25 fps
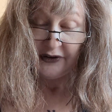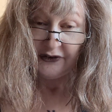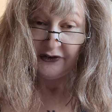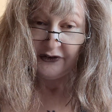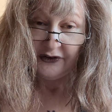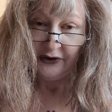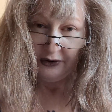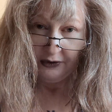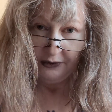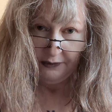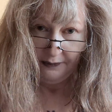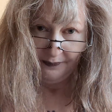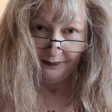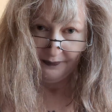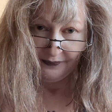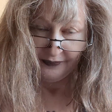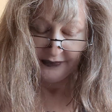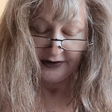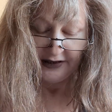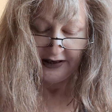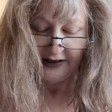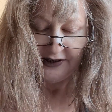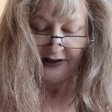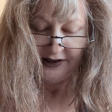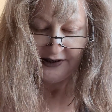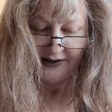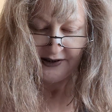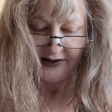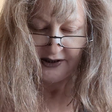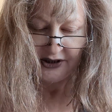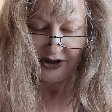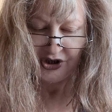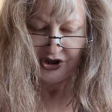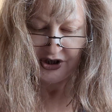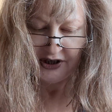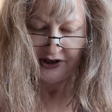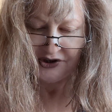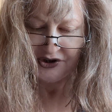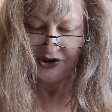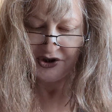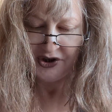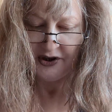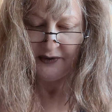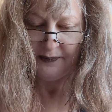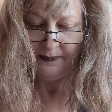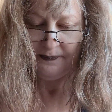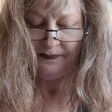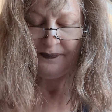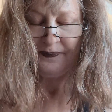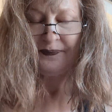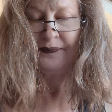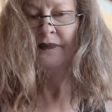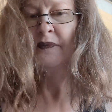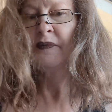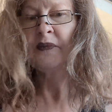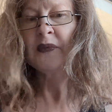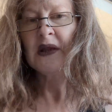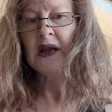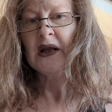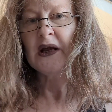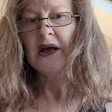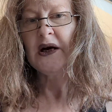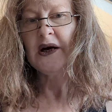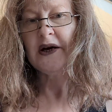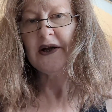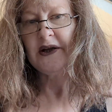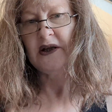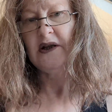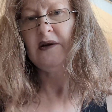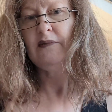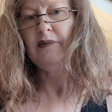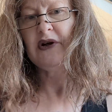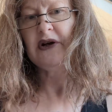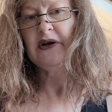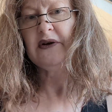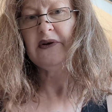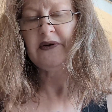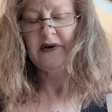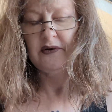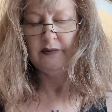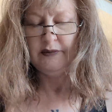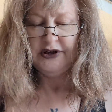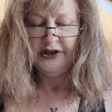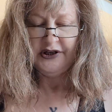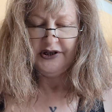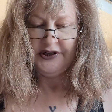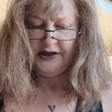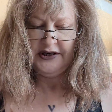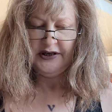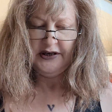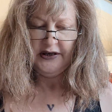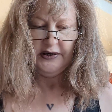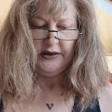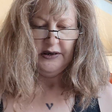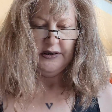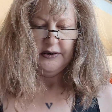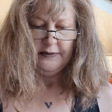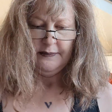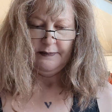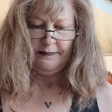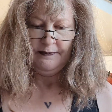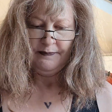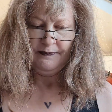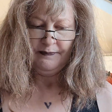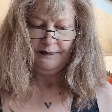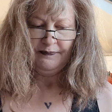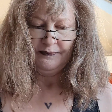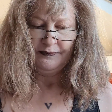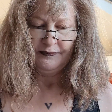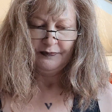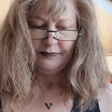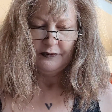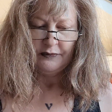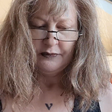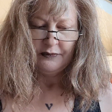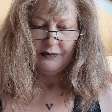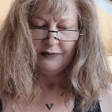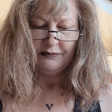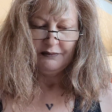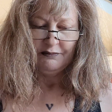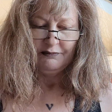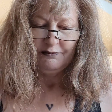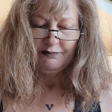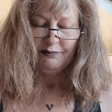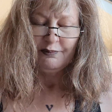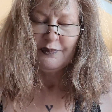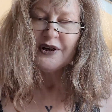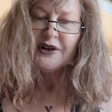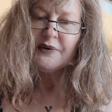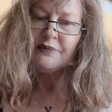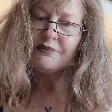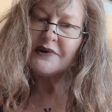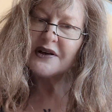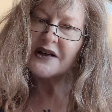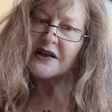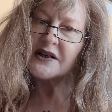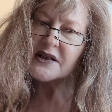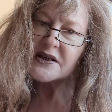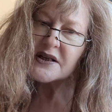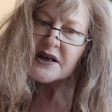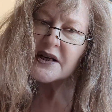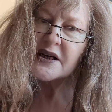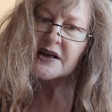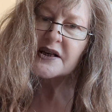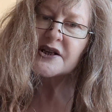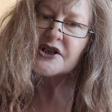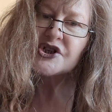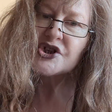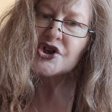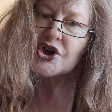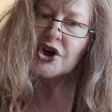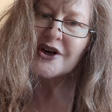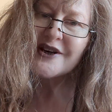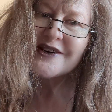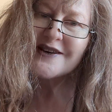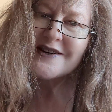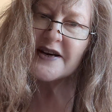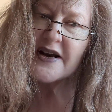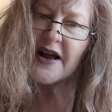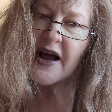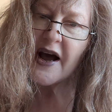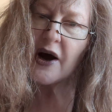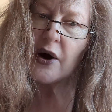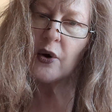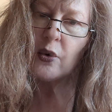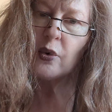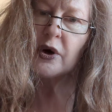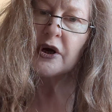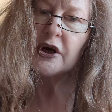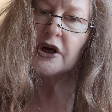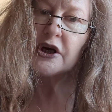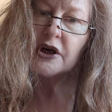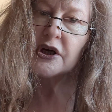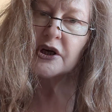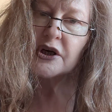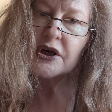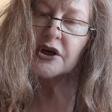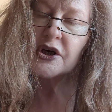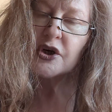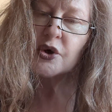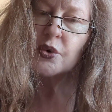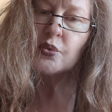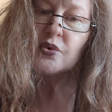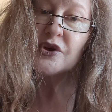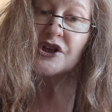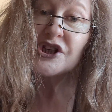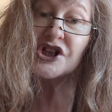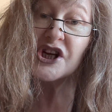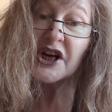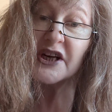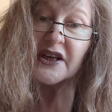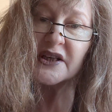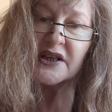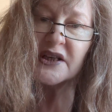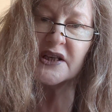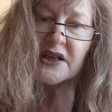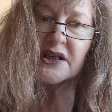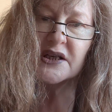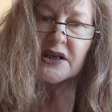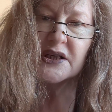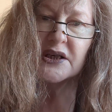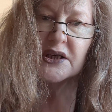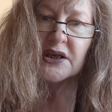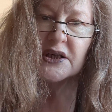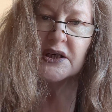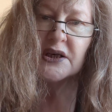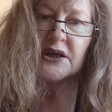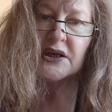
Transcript: So, at his suggestion, I emailed him instead. But my texts are now rejected.